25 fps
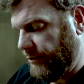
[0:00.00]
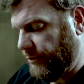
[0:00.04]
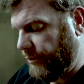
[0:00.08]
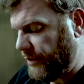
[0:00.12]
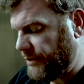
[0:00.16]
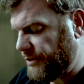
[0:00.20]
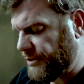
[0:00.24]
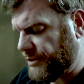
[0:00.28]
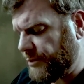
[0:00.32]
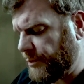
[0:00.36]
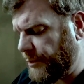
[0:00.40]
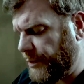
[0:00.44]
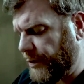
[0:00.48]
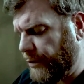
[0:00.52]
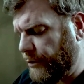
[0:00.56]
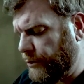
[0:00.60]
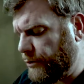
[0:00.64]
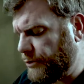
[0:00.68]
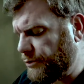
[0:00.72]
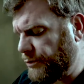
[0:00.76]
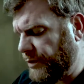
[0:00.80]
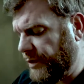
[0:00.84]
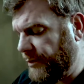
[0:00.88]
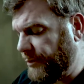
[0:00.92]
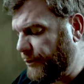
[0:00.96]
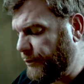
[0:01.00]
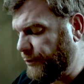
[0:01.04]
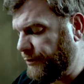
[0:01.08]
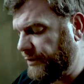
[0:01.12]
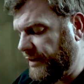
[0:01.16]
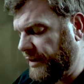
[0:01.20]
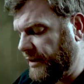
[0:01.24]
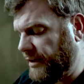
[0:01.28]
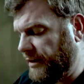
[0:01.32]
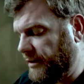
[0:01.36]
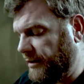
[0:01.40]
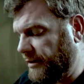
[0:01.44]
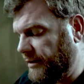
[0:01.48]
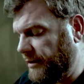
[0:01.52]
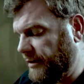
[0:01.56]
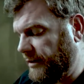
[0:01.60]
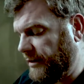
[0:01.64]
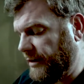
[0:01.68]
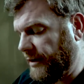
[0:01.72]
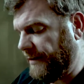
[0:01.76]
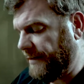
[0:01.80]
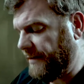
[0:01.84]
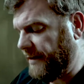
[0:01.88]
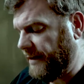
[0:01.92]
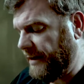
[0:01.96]
But suppose we move in,
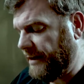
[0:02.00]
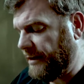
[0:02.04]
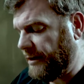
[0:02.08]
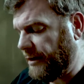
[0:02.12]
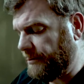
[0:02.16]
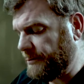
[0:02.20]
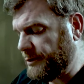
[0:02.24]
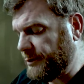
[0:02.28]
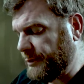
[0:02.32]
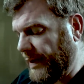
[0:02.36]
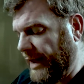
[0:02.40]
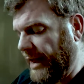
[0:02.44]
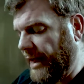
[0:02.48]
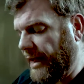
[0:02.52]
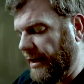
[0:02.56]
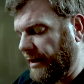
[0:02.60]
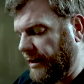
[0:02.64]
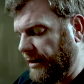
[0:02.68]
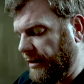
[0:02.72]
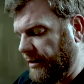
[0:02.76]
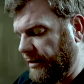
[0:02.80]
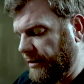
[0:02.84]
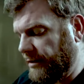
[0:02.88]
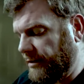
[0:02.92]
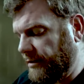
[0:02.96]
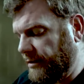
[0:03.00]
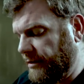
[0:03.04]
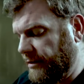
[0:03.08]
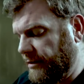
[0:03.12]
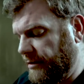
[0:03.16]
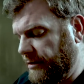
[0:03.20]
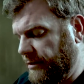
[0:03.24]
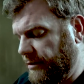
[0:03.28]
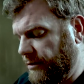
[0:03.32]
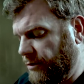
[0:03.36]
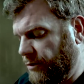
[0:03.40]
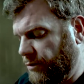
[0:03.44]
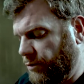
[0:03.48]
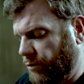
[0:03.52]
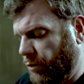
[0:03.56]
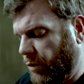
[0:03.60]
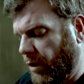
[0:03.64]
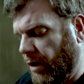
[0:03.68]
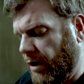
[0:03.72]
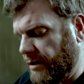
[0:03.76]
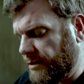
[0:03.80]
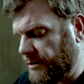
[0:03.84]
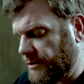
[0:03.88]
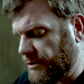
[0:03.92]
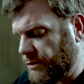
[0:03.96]
and then he comes back.
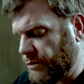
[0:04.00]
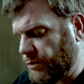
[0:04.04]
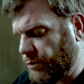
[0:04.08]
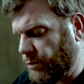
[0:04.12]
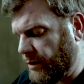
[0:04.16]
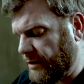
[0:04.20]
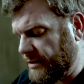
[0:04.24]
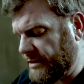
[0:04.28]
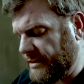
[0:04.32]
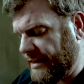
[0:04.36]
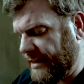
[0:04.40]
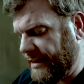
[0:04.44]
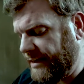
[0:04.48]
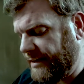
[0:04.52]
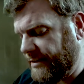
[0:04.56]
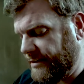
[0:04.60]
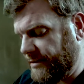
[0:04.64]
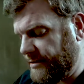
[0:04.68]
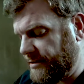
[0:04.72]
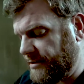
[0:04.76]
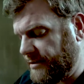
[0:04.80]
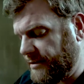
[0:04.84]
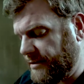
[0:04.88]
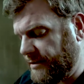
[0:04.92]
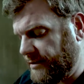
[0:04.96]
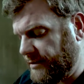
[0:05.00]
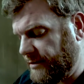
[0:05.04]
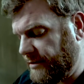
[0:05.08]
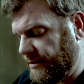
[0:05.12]
Wants what's his.